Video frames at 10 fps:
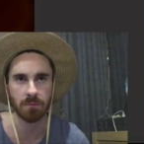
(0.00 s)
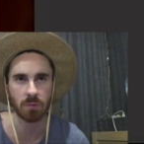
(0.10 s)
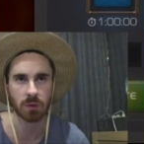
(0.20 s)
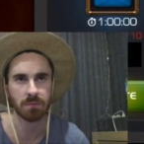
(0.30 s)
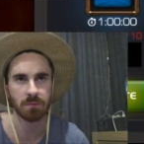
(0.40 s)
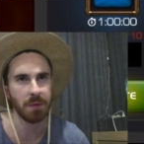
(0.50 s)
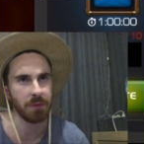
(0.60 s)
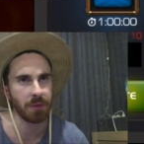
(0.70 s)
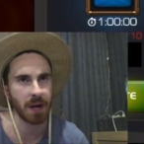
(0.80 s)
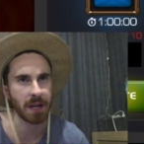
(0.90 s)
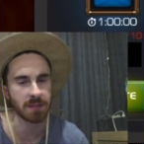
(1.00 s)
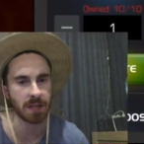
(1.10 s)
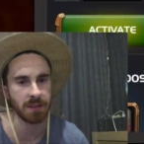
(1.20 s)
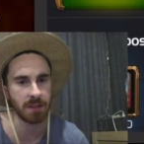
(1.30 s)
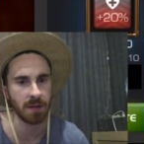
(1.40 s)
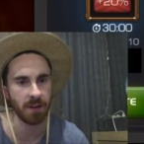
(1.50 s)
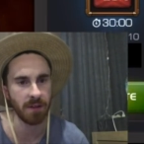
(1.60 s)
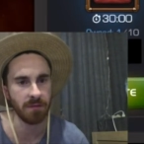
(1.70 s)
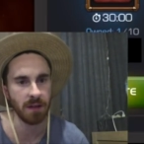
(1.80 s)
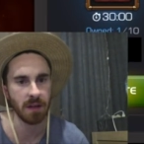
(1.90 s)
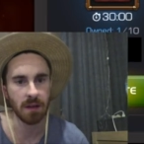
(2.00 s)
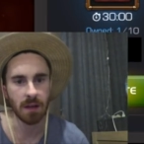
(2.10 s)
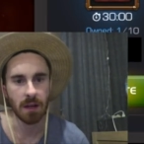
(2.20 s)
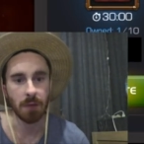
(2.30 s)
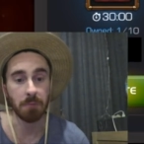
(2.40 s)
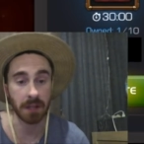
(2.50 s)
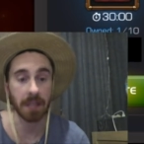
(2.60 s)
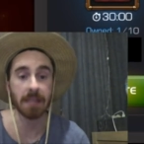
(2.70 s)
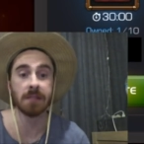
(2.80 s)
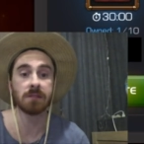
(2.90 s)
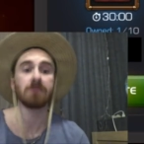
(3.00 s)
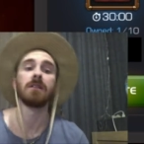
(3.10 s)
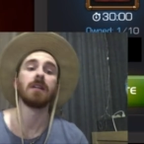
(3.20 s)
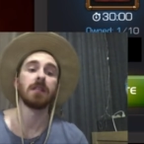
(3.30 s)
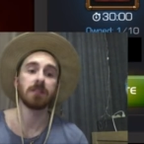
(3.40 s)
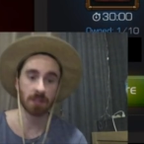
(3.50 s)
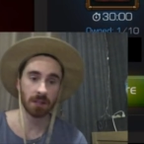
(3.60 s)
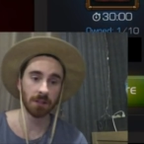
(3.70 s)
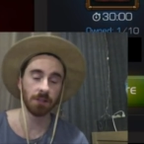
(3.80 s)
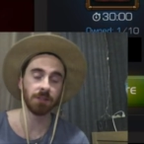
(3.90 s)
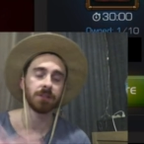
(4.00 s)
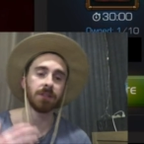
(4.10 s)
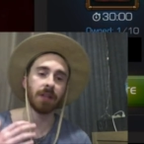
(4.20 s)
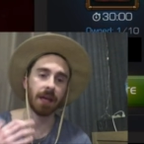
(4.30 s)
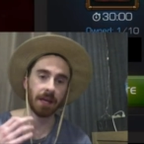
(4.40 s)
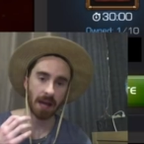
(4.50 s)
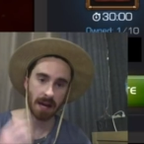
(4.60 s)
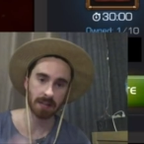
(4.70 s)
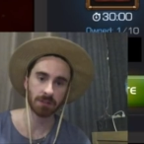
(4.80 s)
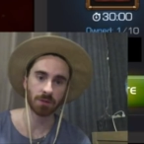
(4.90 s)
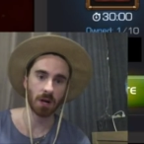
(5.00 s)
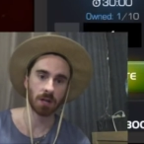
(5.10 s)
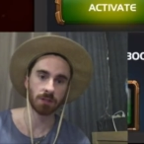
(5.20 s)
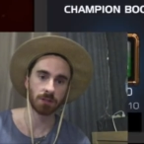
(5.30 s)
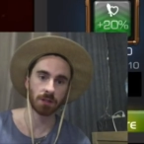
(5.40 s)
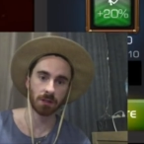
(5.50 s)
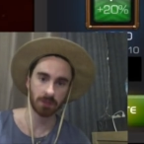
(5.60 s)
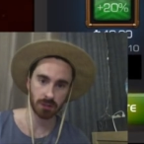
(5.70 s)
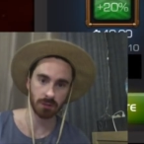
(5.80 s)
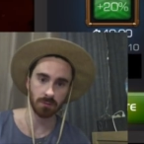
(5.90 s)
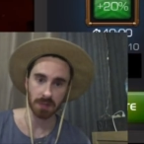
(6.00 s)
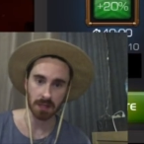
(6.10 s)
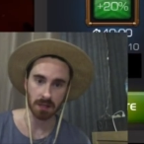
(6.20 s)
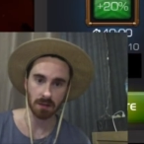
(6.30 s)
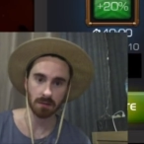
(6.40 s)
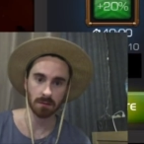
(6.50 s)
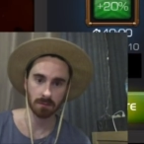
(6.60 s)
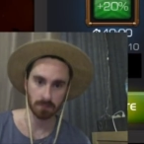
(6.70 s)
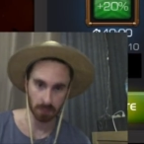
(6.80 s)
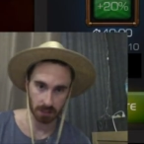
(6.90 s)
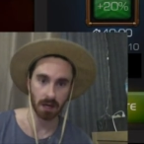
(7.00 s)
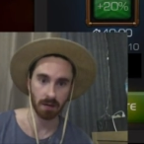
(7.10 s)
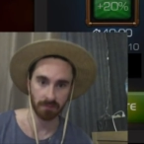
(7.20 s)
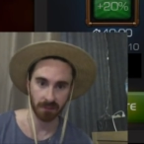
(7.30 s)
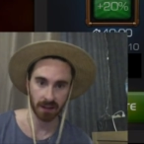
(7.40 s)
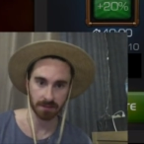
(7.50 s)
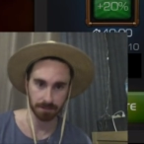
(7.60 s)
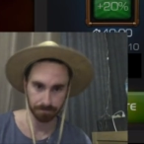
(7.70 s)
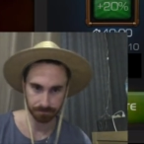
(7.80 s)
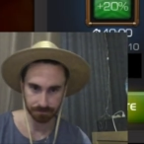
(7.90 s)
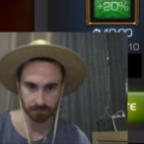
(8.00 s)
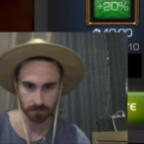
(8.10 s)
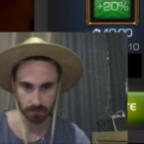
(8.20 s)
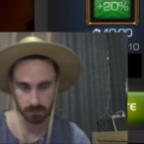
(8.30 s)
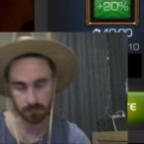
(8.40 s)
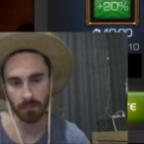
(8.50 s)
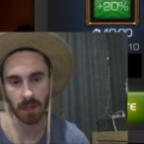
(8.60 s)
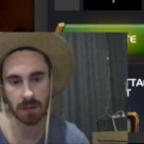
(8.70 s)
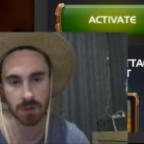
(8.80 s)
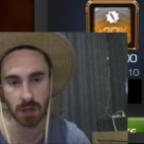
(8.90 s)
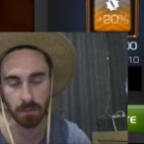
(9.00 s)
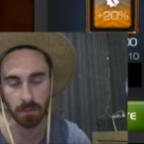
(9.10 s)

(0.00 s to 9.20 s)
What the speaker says: was maybe right outside the top 5, but is skilled and has the roster to be a top 5. So